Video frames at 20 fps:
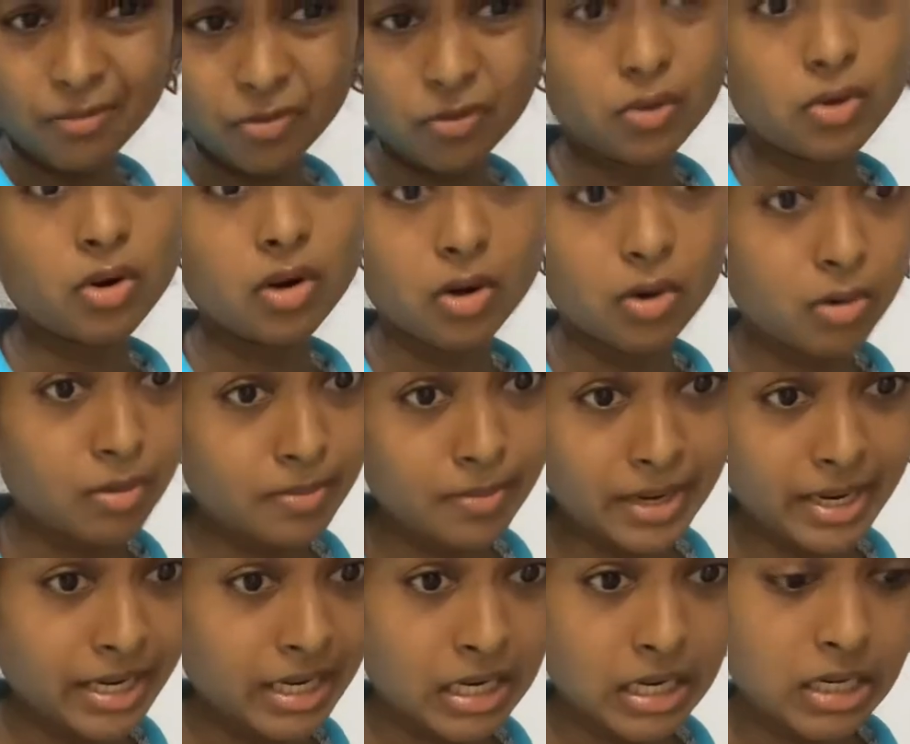for all
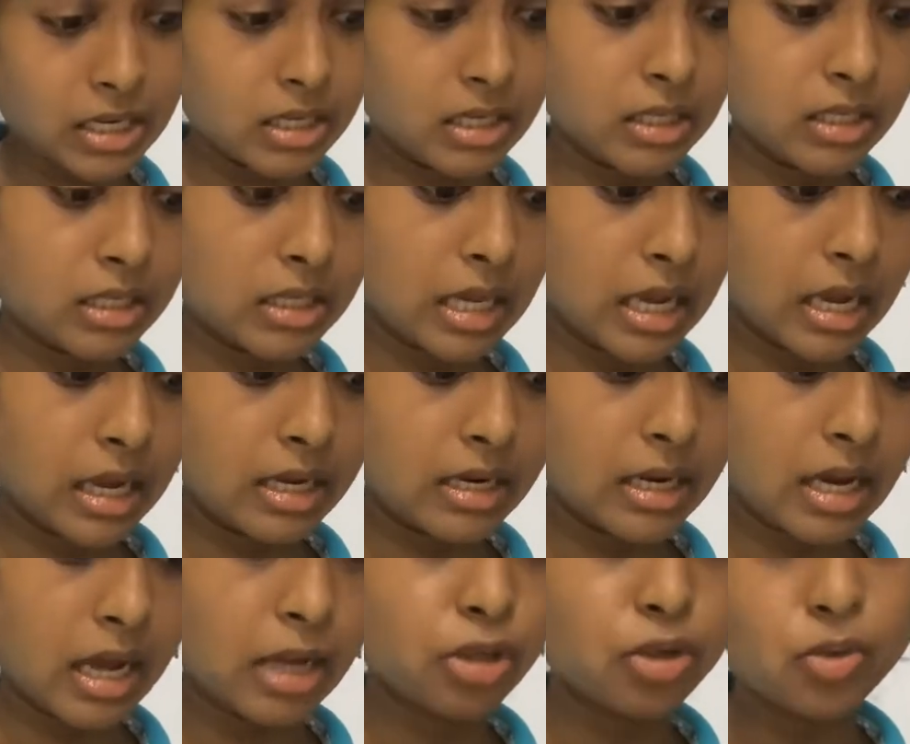my clients and
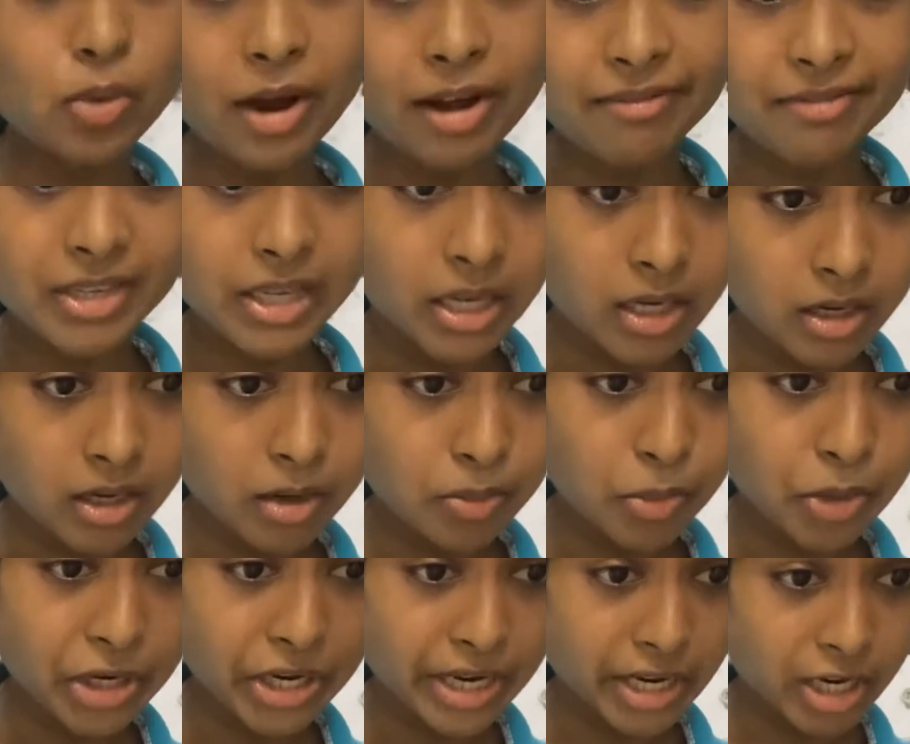I do have daily
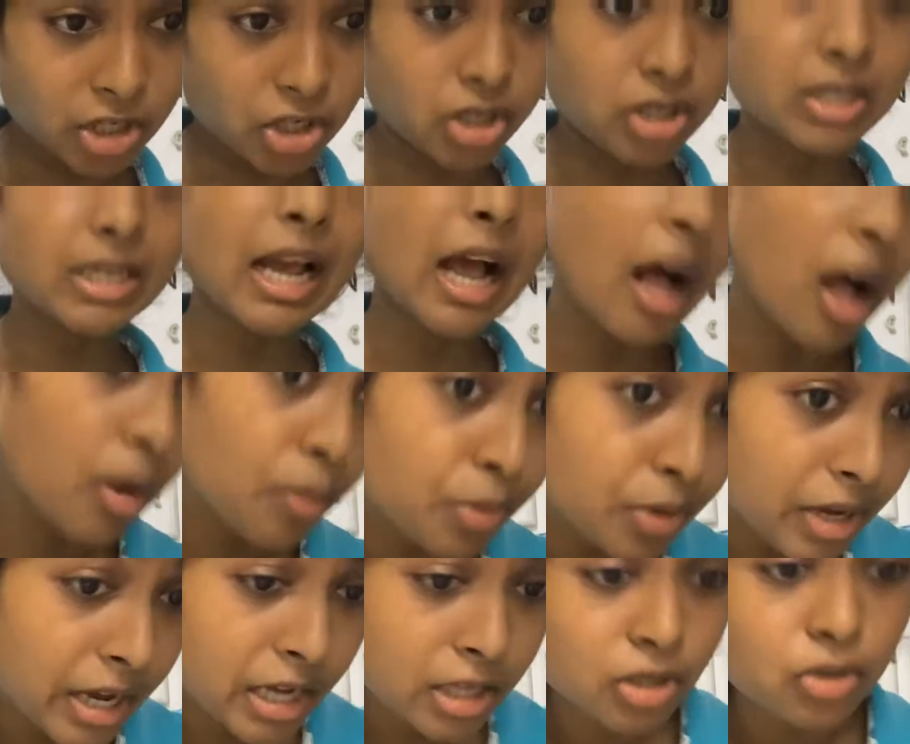communication to help you
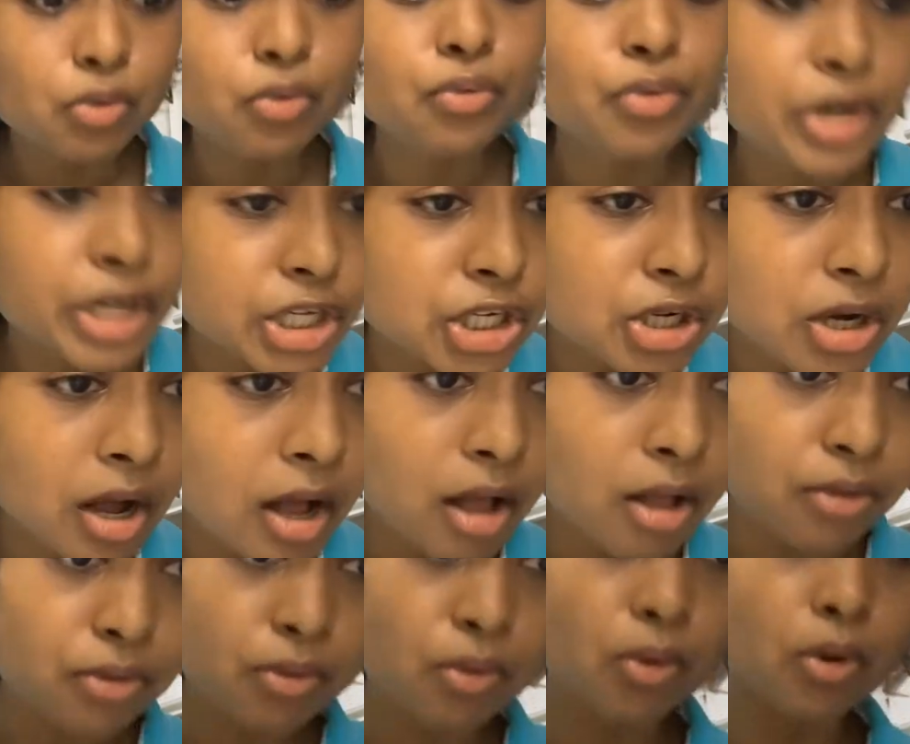guys reach your
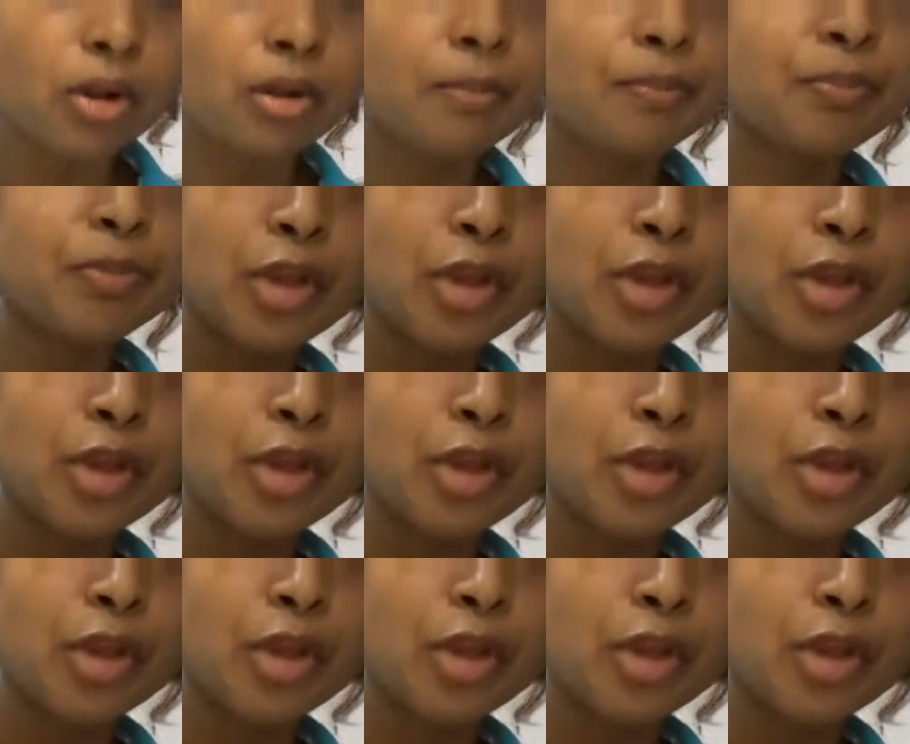health goal